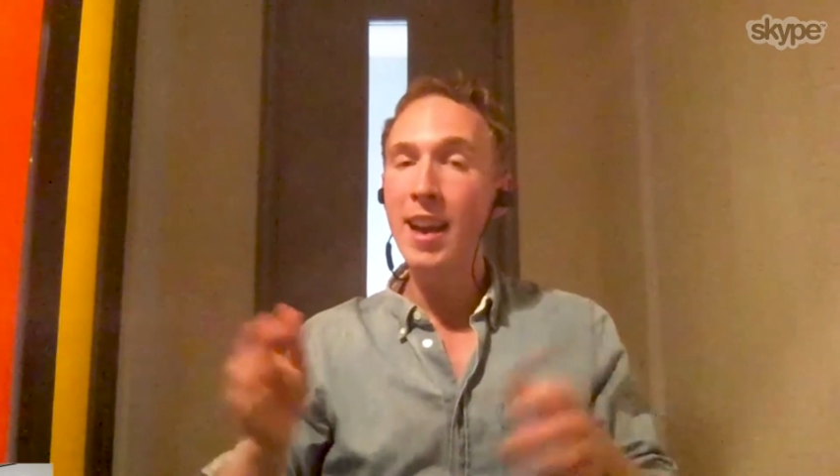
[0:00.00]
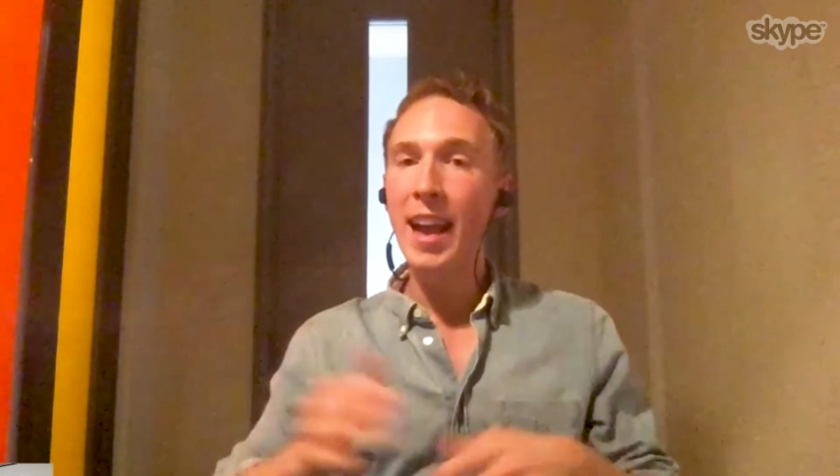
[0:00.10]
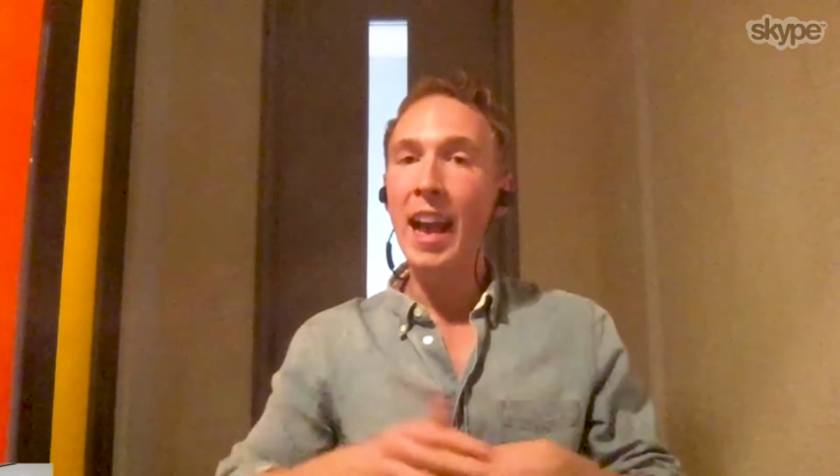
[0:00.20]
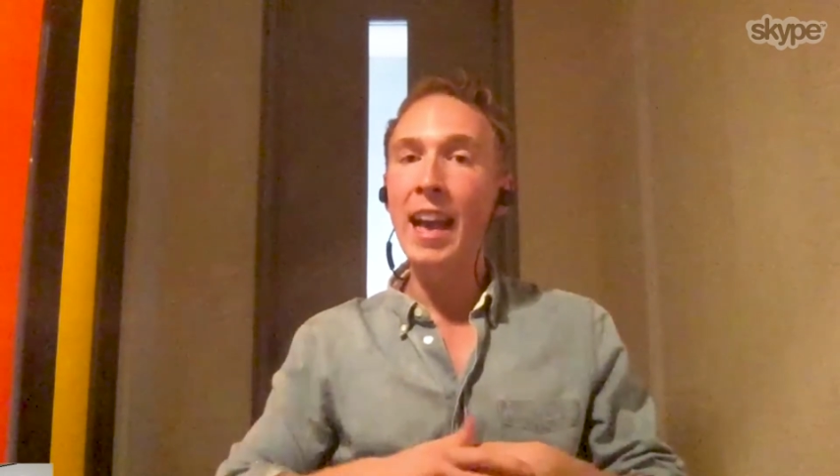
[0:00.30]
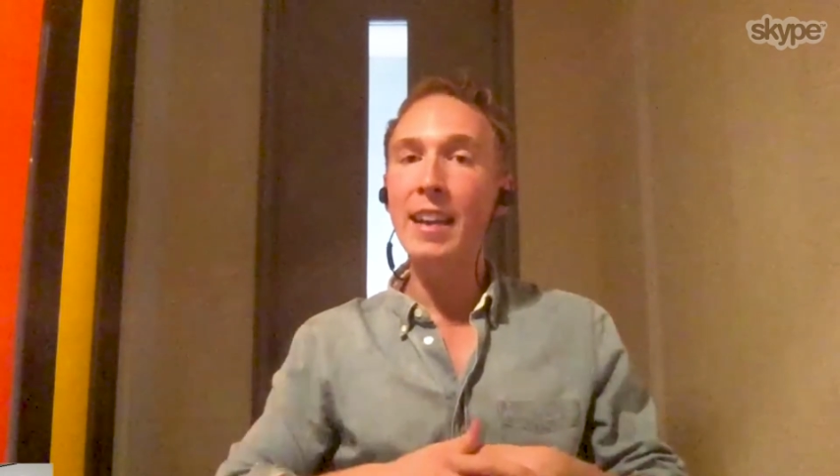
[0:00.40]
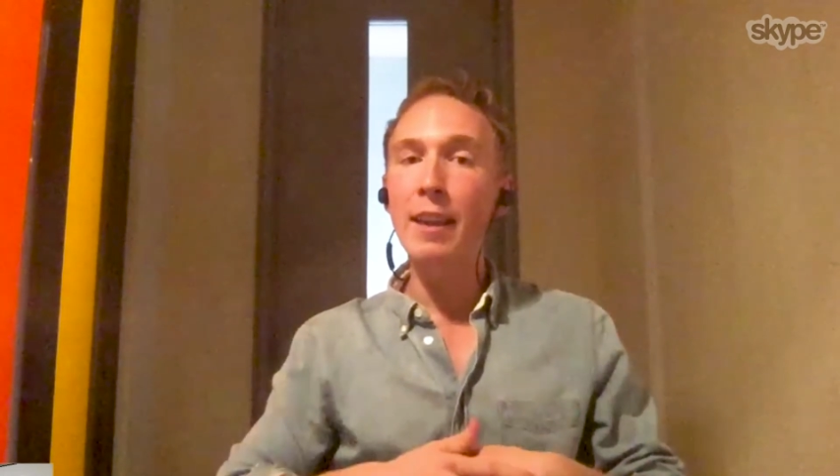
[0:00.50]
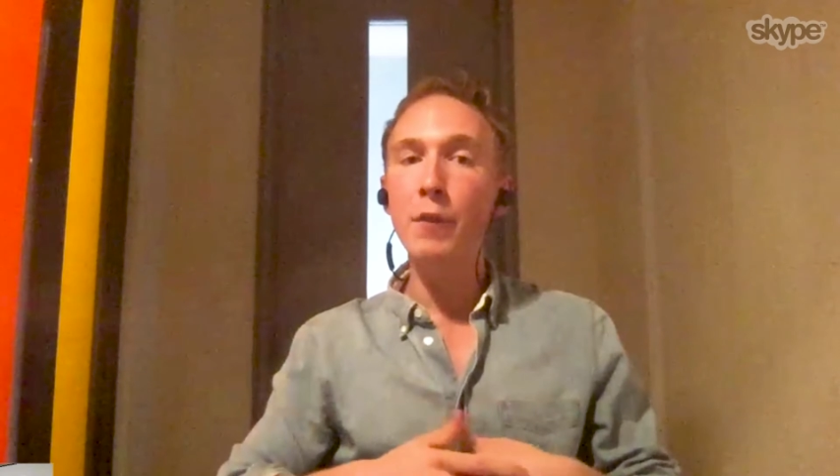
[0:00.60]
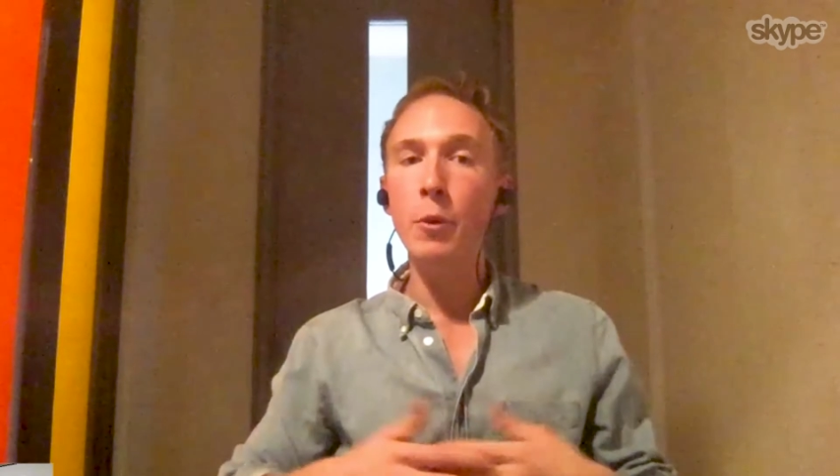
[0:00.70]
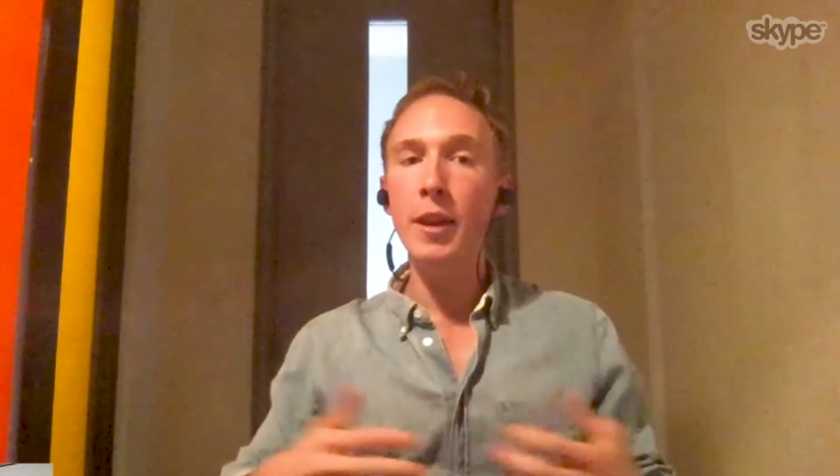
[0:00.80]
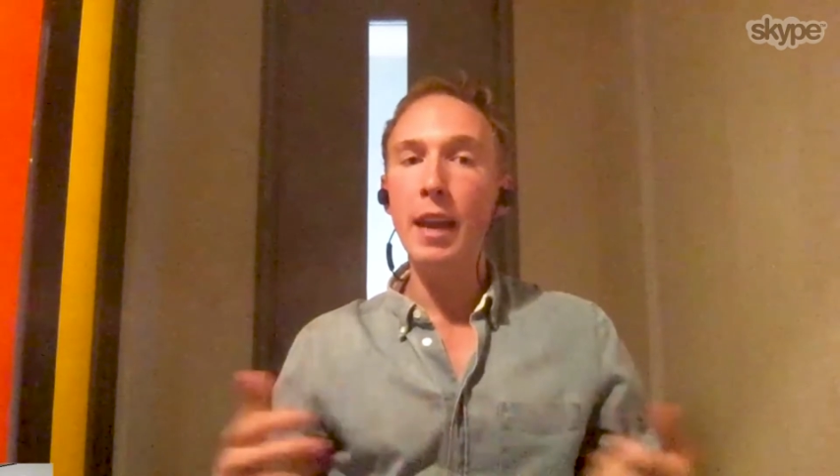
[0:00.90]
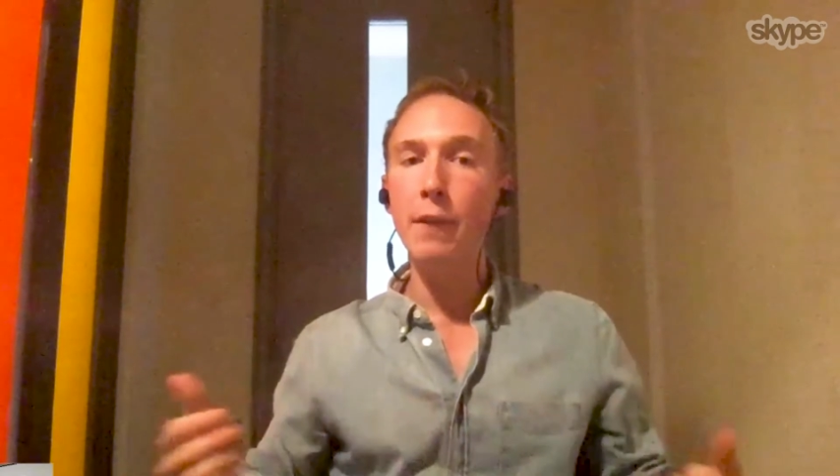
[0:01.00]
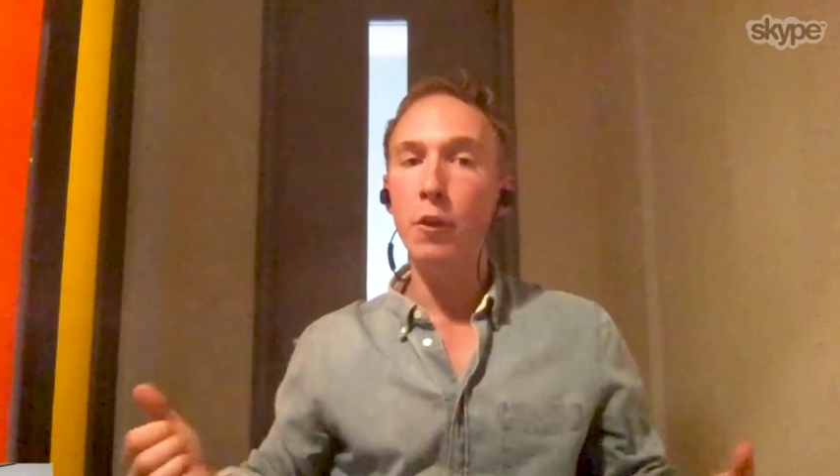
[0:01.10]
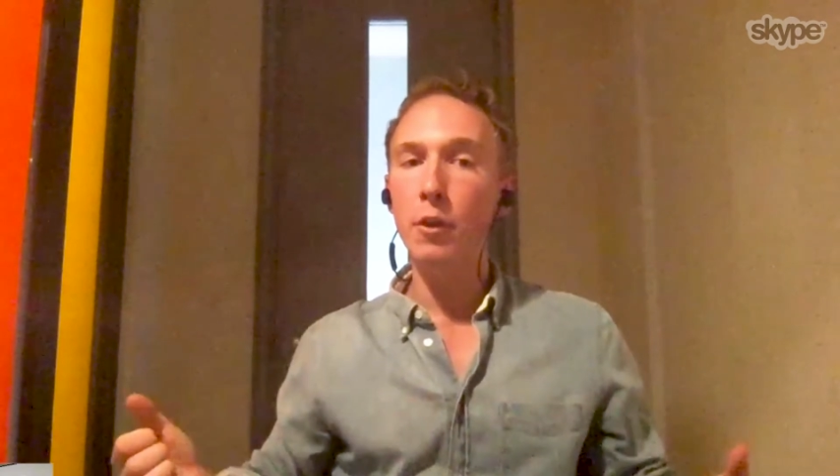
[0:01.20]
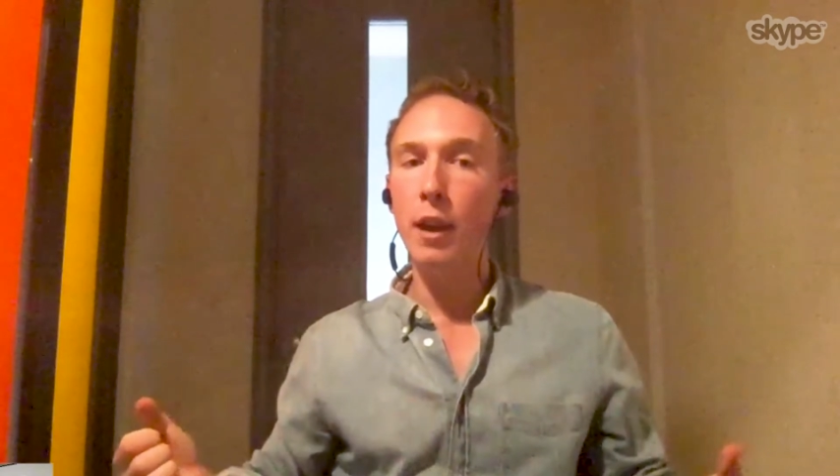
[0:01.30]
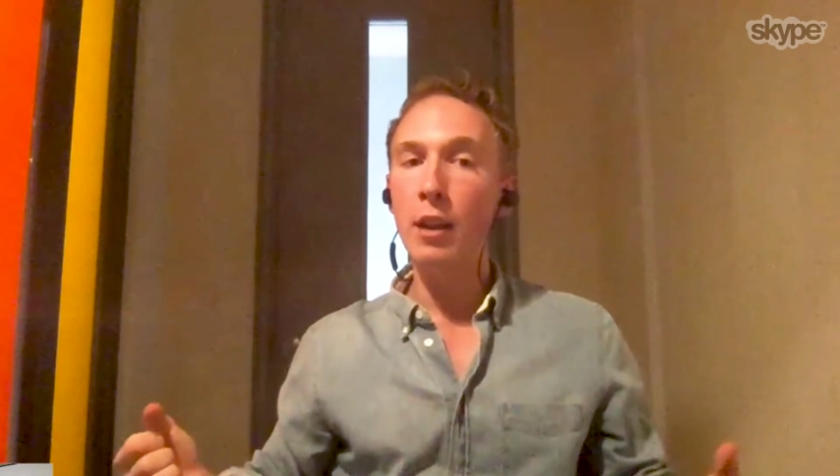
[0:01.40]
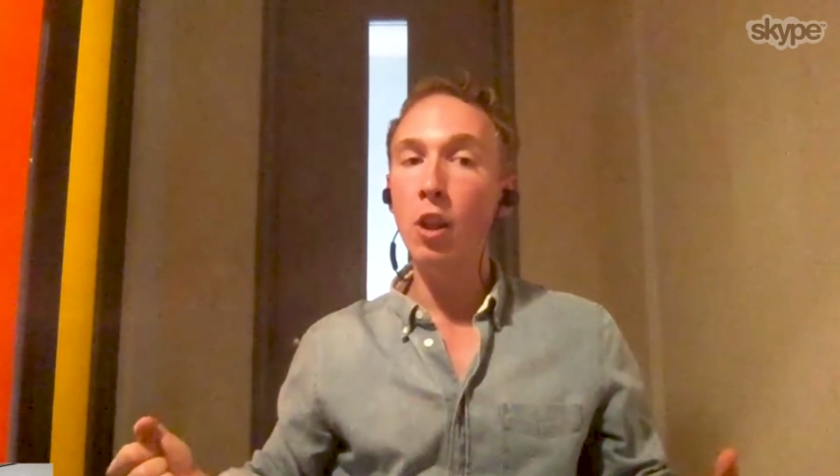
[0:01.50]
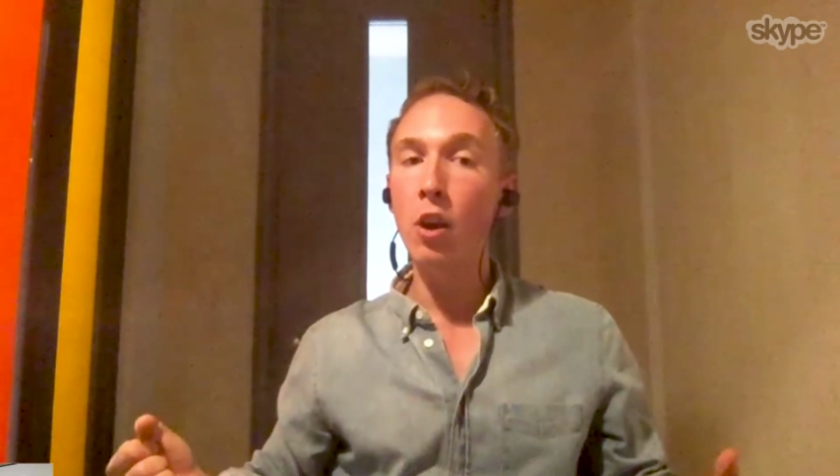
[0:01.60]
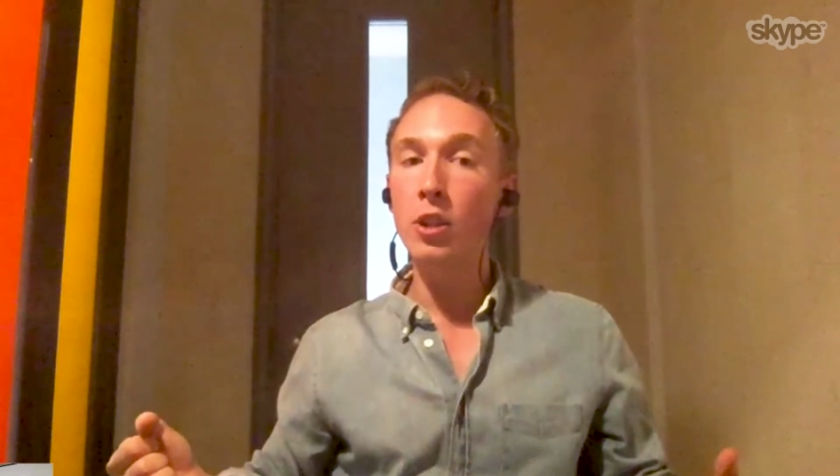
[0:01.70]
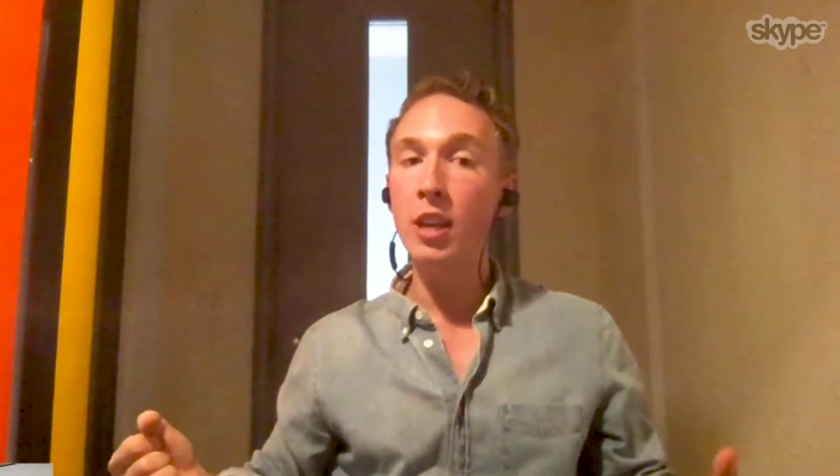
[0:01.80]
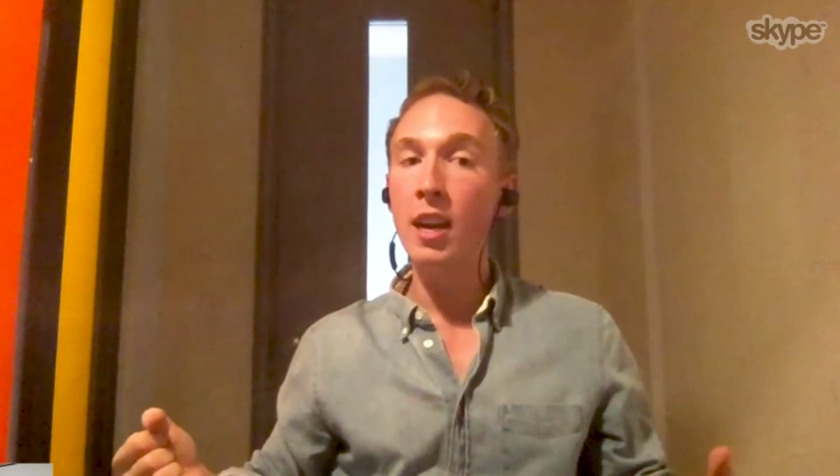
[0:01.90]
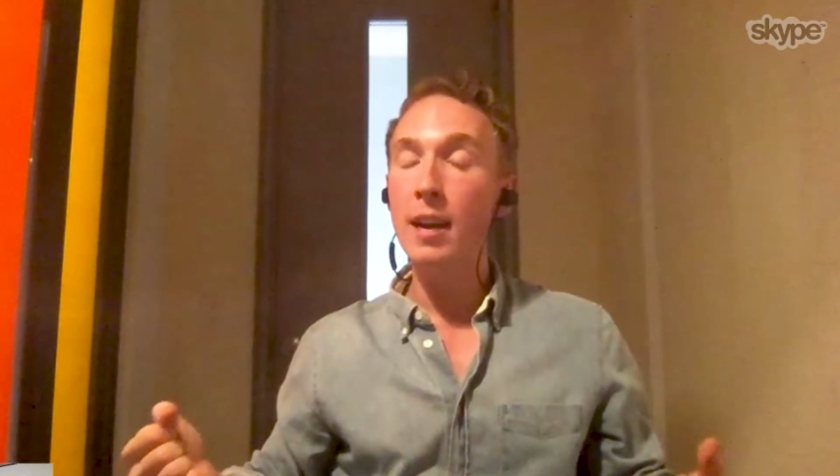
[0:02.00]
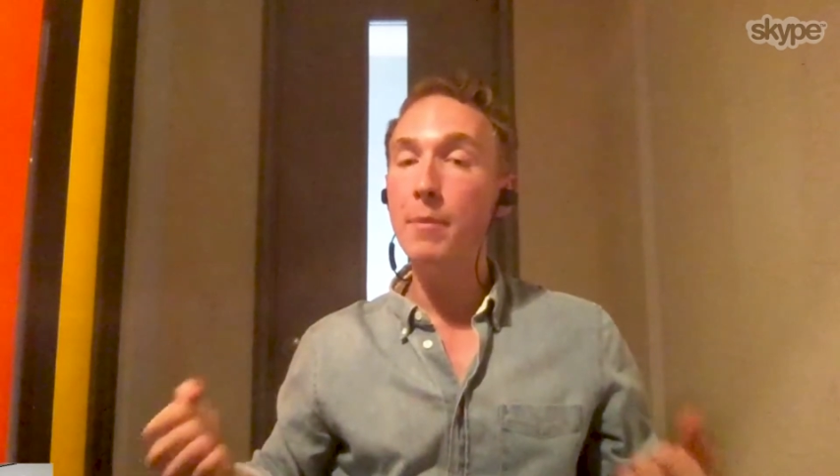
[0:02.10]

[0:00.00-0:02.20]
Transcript: And if you're in that for a long time,